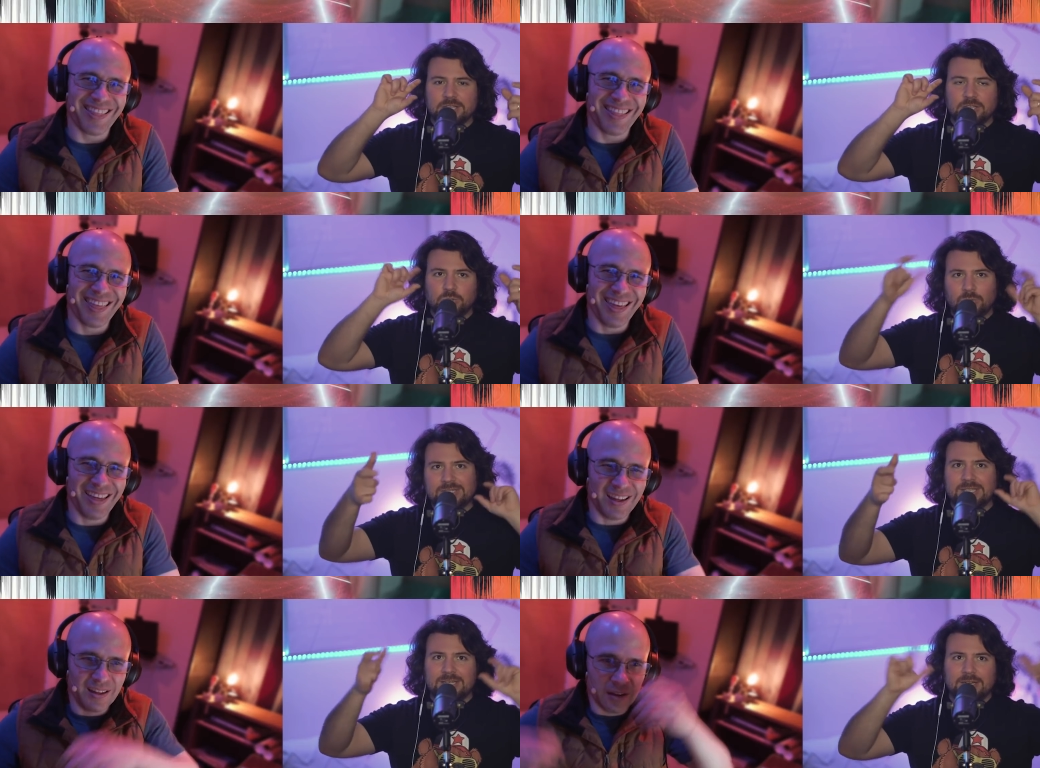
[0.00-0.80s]
Speaker 1: is it
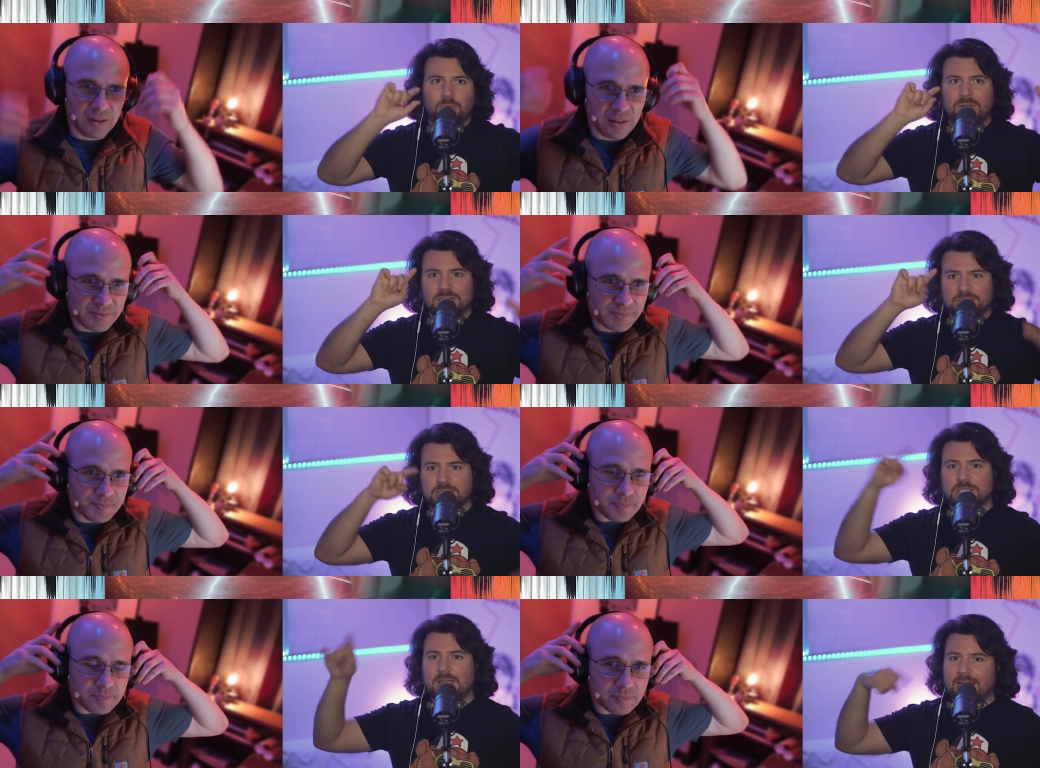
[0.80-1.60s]
twisted in a way
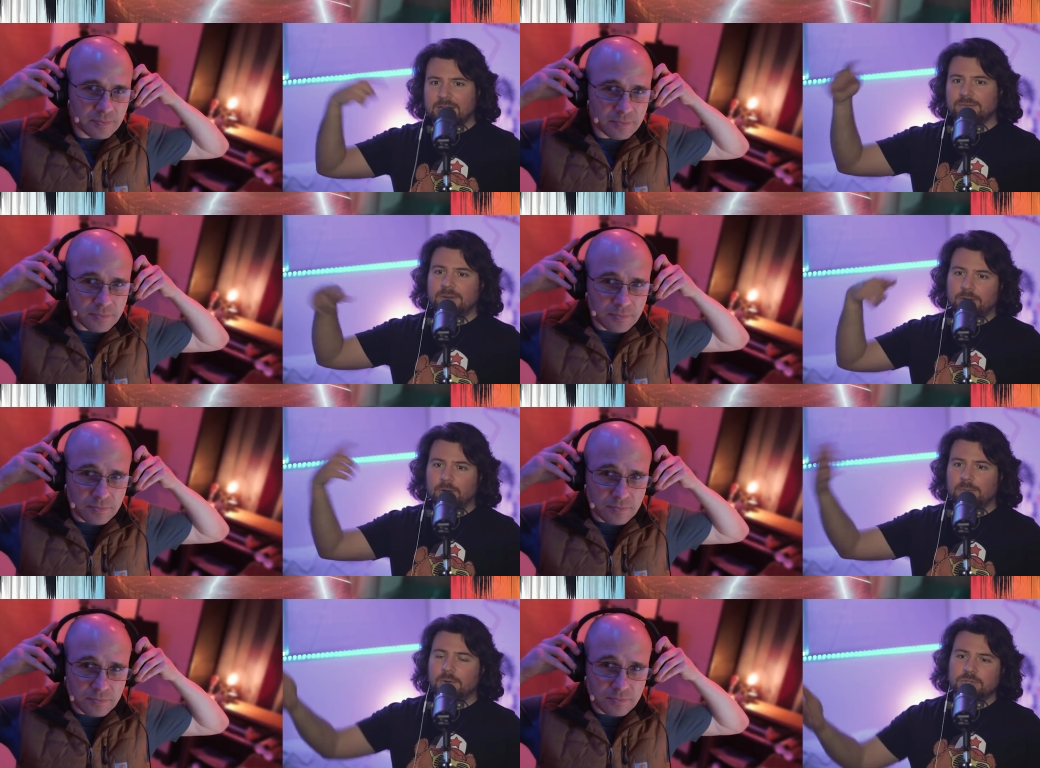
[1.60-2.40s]
just to activate
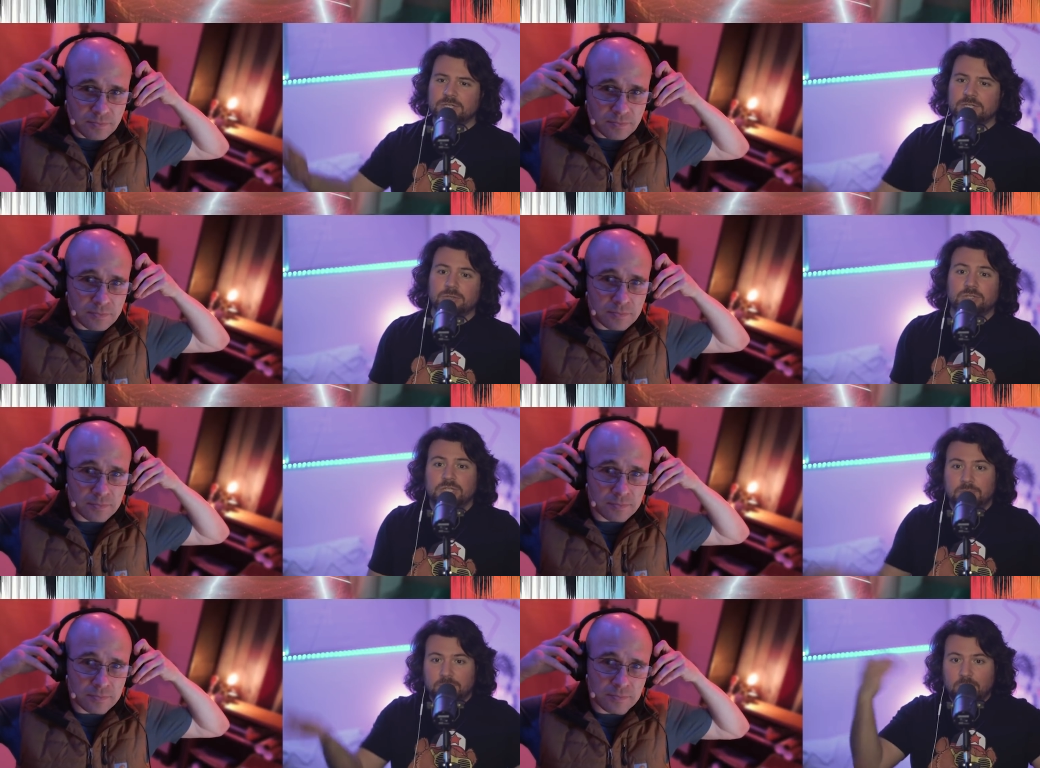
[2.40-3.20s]
her emotion so
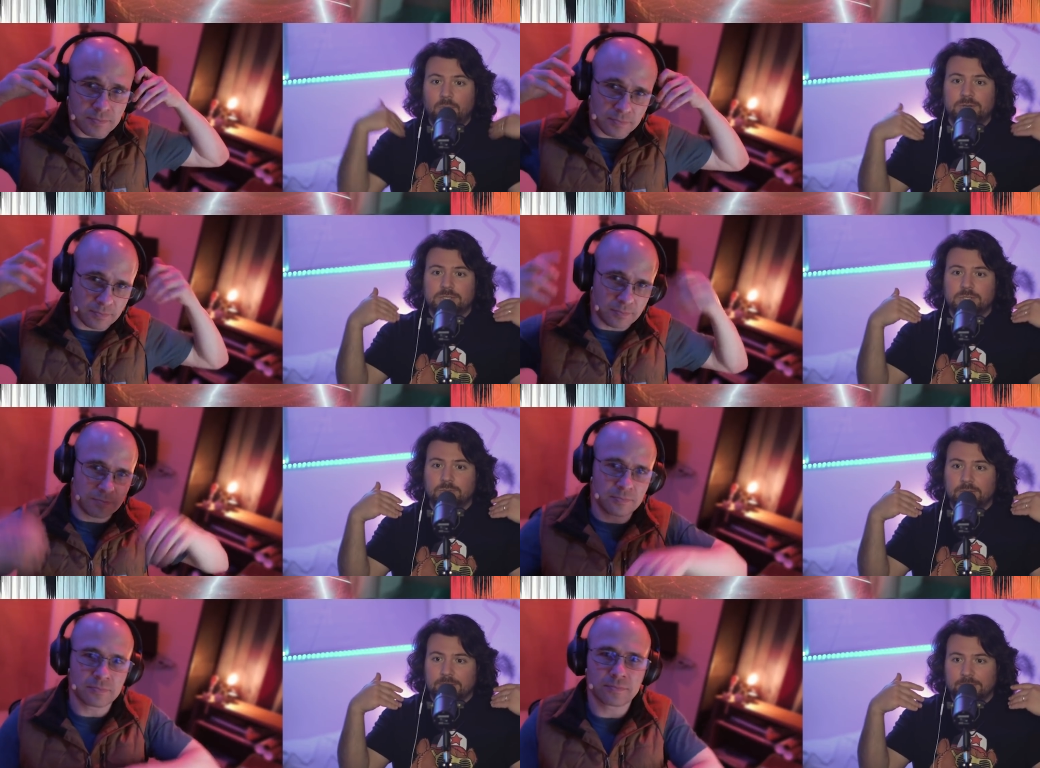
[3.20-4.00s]
she would go
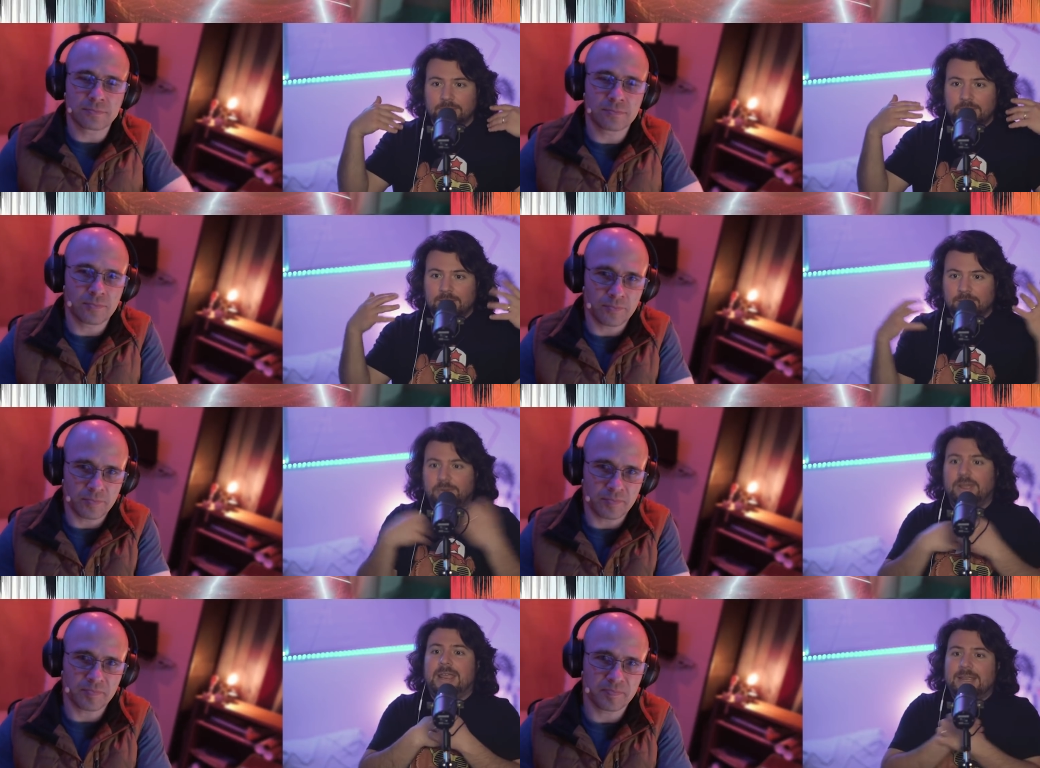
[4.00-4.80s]
into the
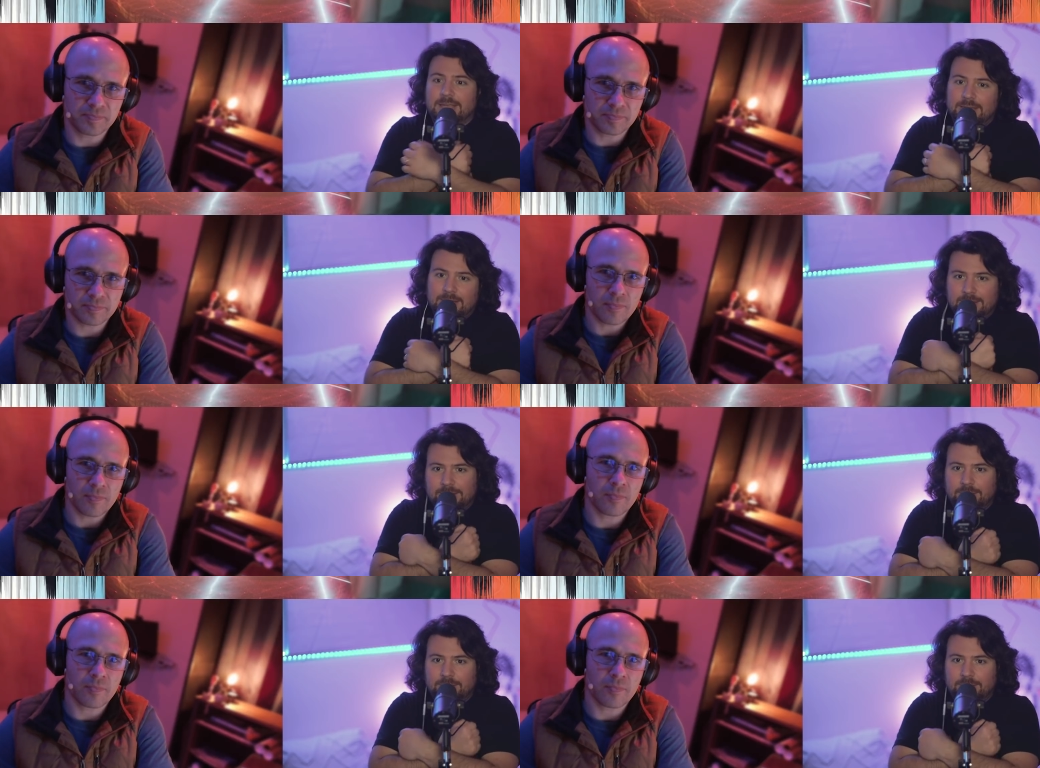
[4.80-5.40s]
little egg